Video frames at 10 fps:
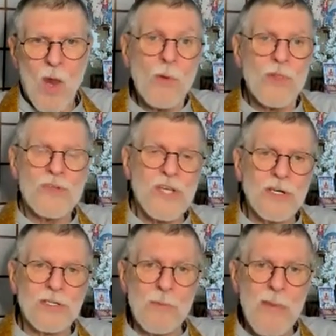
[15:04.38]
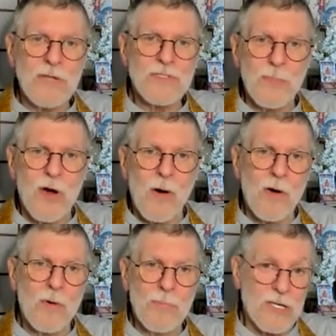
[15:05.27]
or the sun will come out
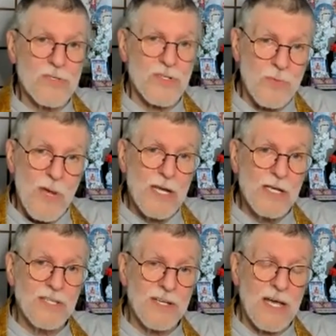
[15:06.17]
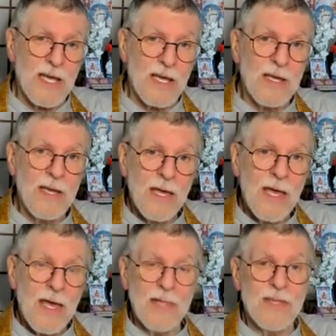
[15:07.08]
tomorrow because it's raining today.
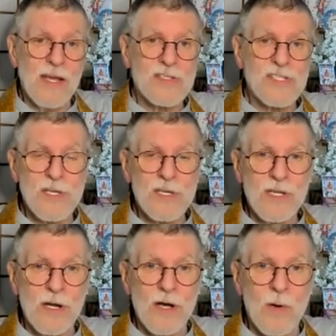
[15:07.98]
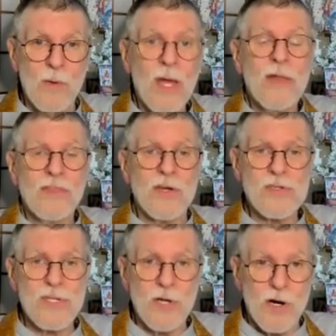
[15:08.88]
And the next thing you know,
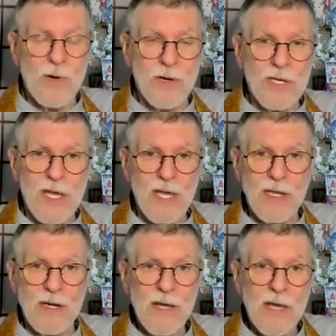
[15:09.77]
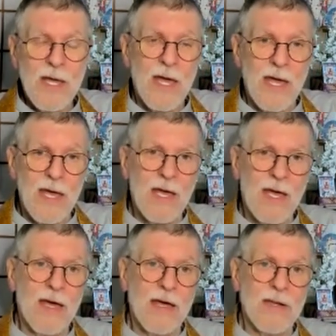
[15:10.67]
there's a hurricane
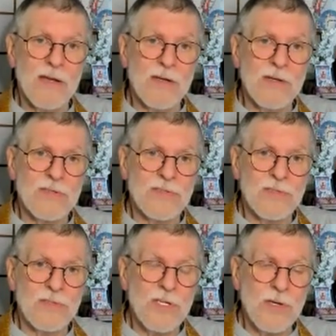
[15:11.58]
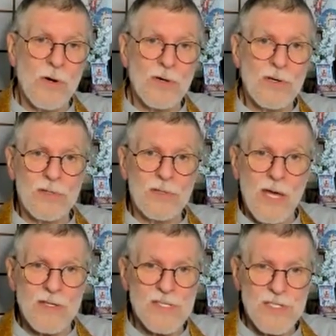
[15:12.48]
and New York
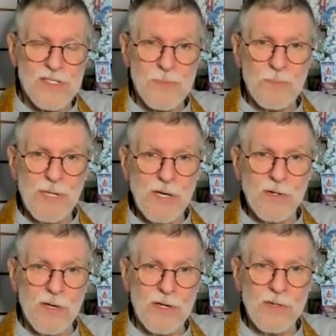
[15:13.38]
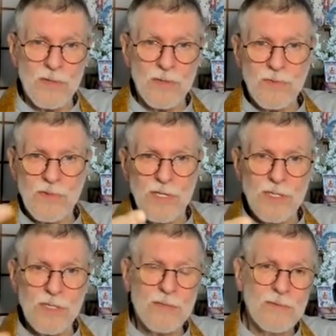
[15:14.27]
has disappeared under the